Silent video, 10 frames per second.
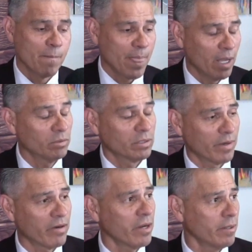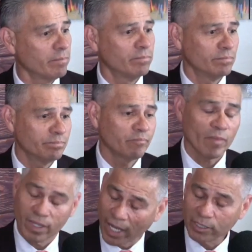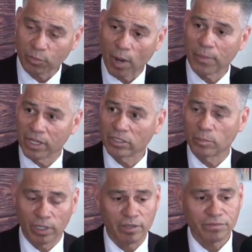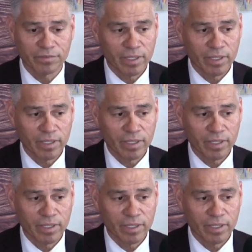It was a very nice property on the bluff.